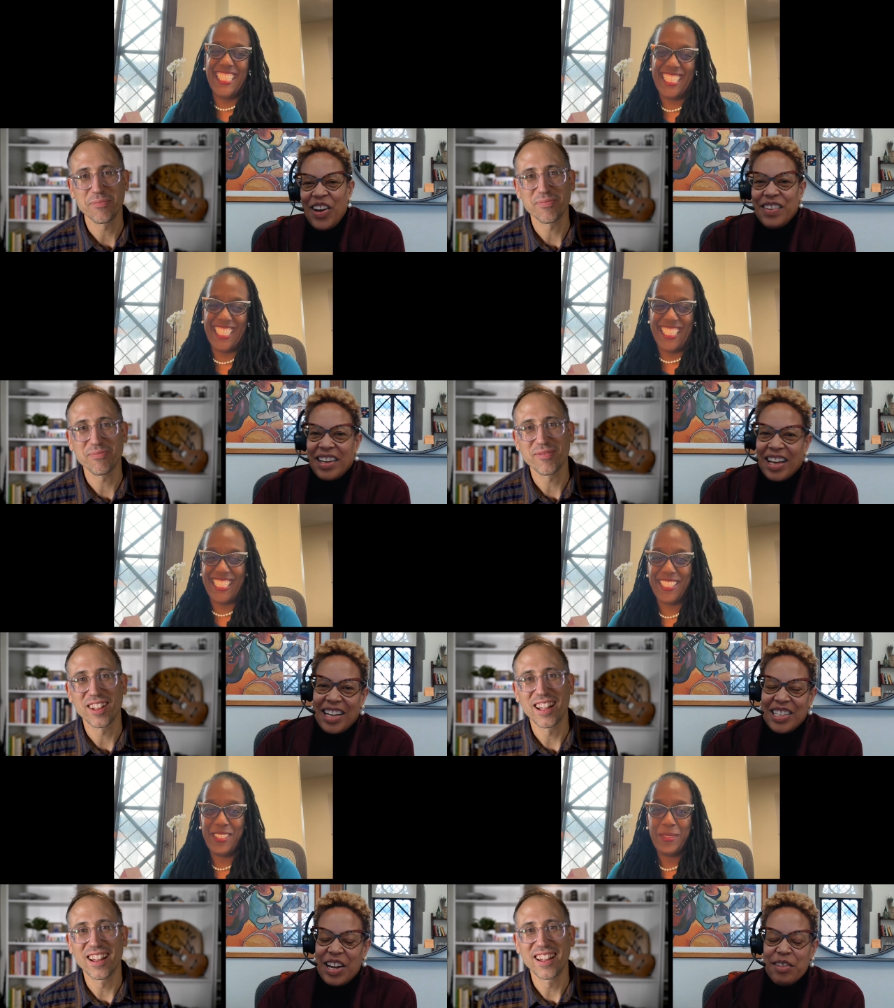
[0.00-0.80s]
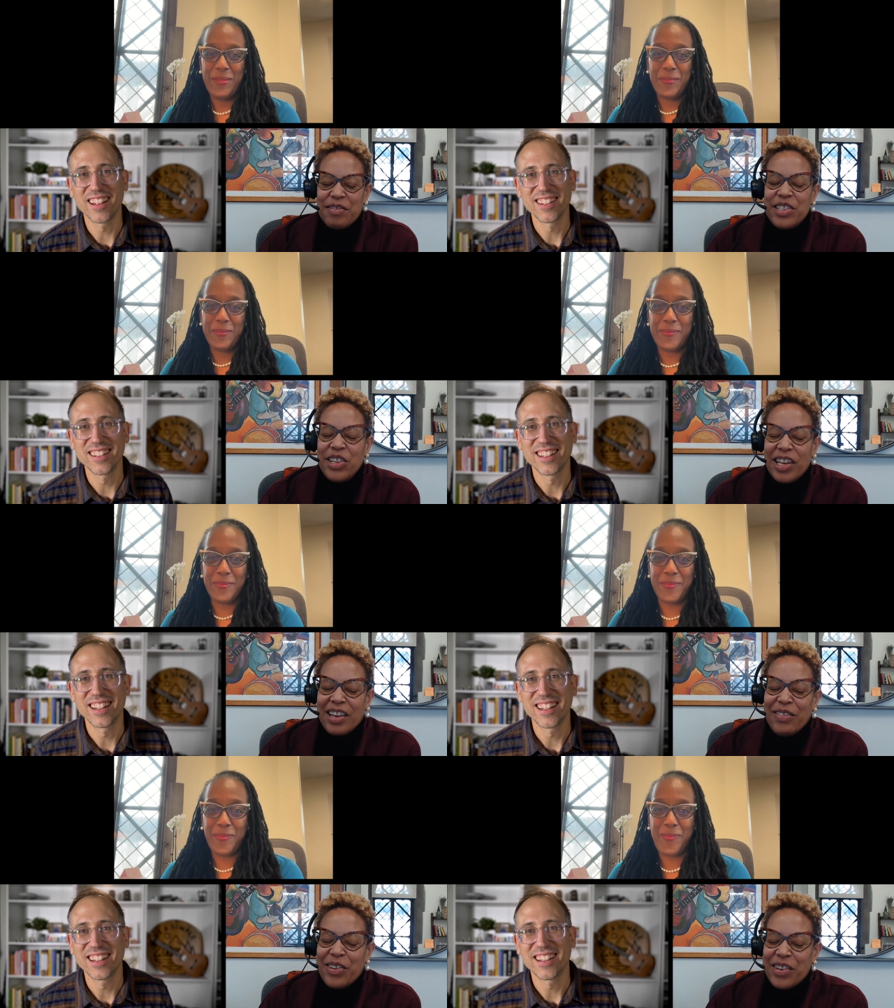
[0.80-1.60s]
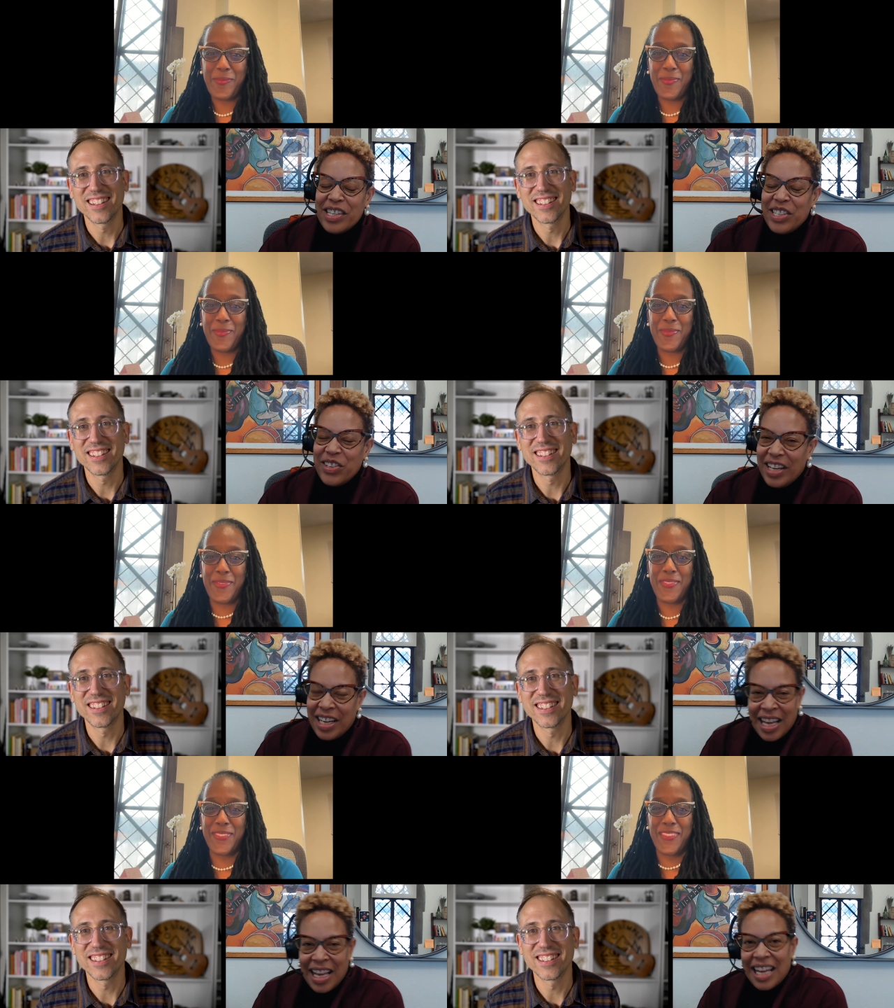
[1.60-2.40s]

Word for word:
Speaker 1: oh my gosh, I'm so looking forward to it.